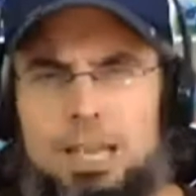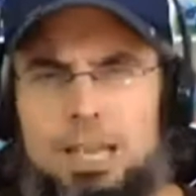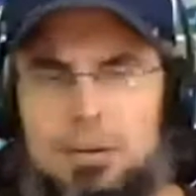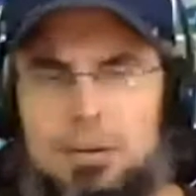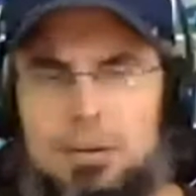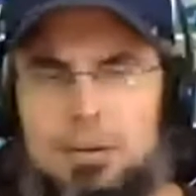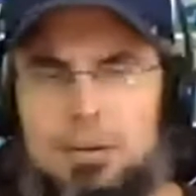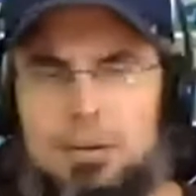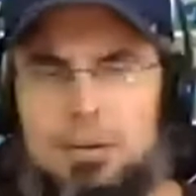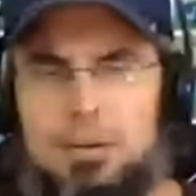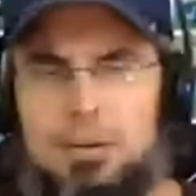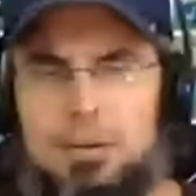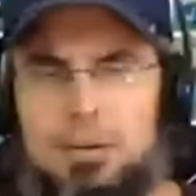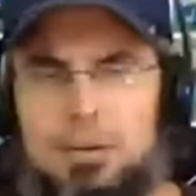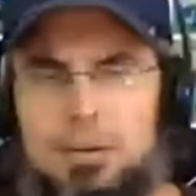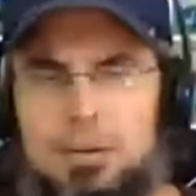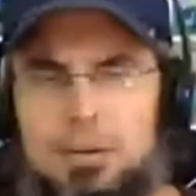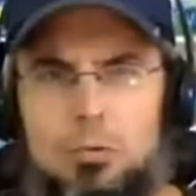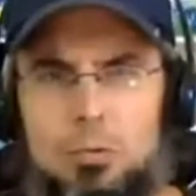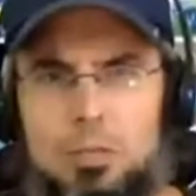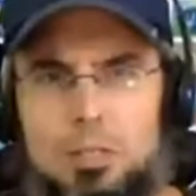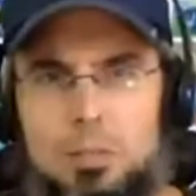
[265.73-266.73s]
I don't remember what his
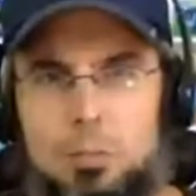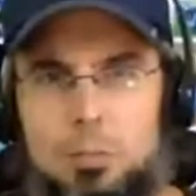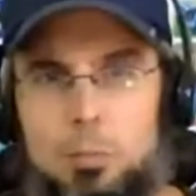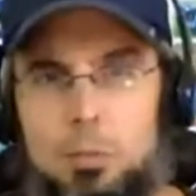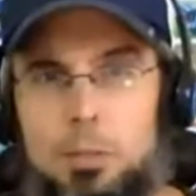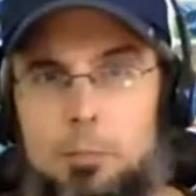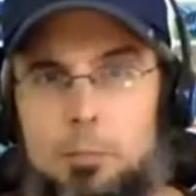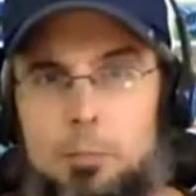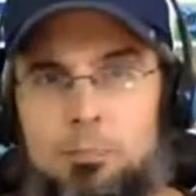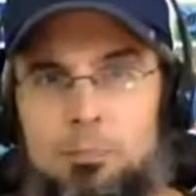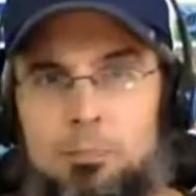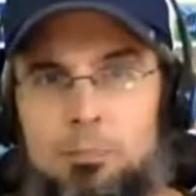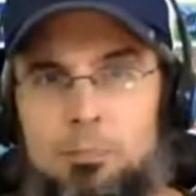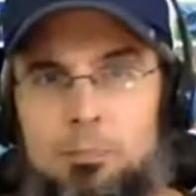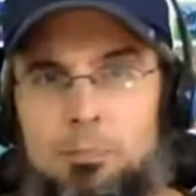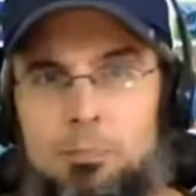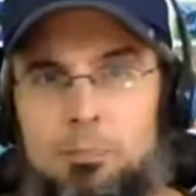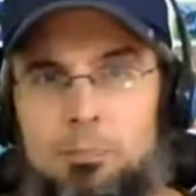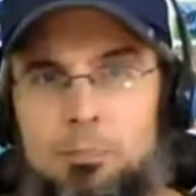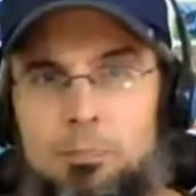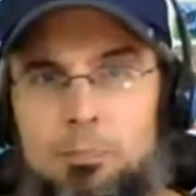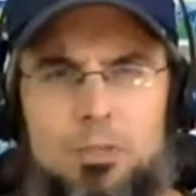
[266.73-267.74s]
score was, but
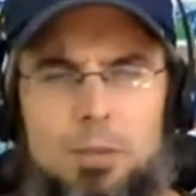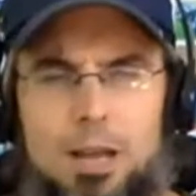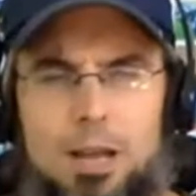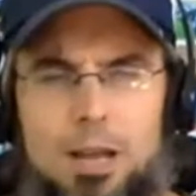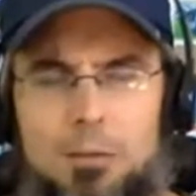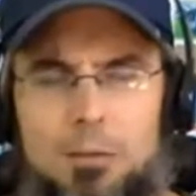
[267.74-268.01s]
I posted mine.